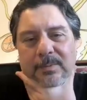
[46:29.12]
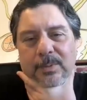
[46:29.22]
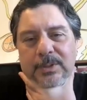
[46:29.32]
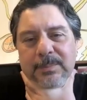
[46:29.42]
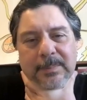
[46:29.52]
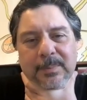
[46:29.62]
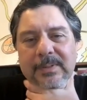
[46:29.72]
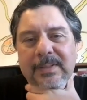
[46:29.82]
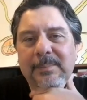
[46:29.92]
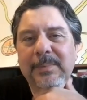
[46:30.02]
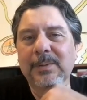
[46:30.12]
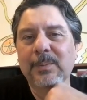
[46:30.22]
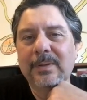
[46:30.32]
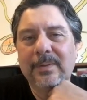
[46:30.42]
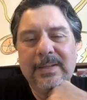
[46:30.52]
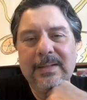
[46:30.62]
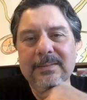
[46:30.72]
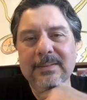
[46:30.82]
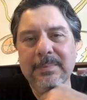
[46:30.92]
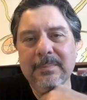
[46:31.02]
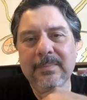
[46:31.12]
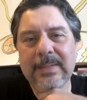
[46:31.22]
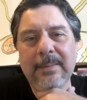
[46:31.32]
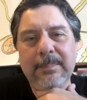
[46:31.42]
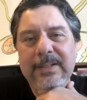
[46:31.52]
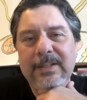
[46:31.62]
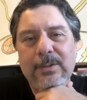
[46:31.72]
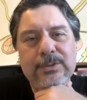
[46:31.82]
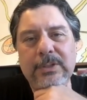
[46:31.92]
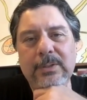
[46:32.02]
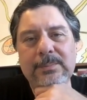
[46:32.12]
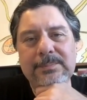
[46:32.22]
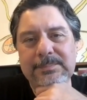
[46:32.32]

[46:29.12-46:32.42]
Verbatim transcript: course, people need to be aware of that. That at Pinko Joe?